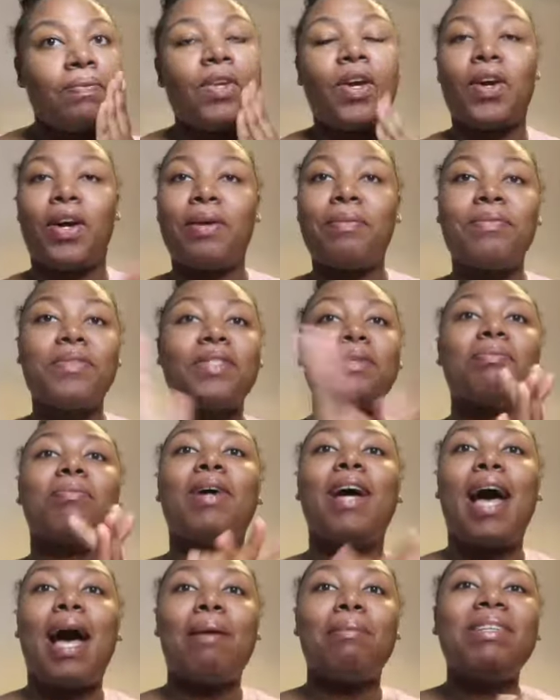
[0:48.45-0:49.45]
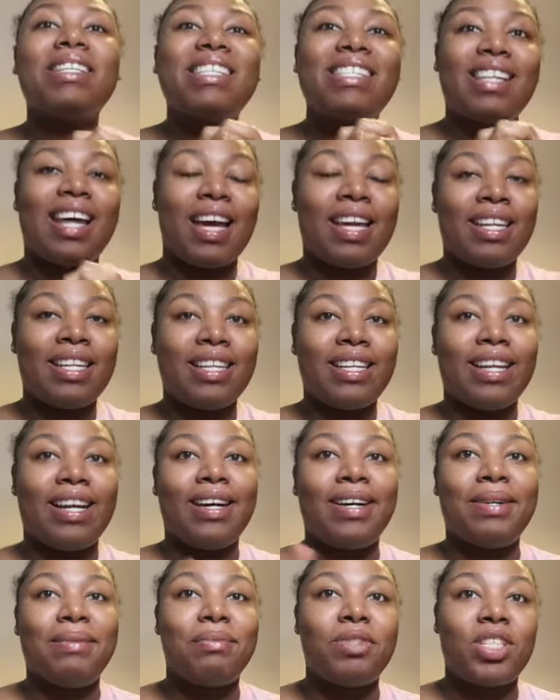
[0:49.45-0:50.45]
Okay, so, but I'm excited
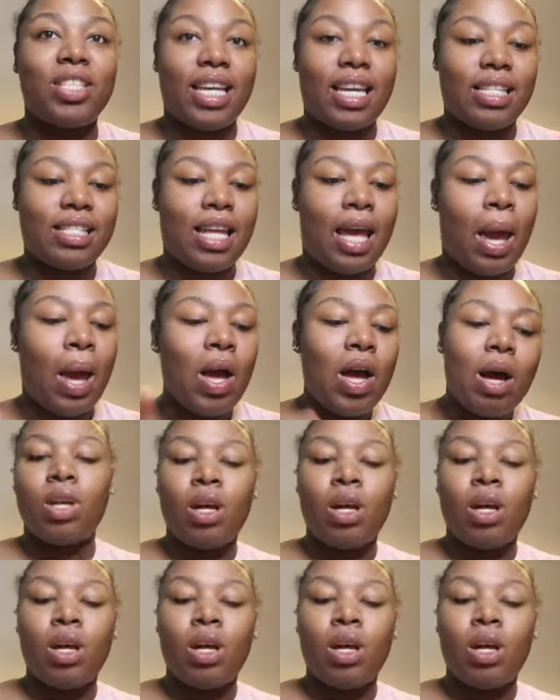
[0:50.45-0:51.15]
to taste that.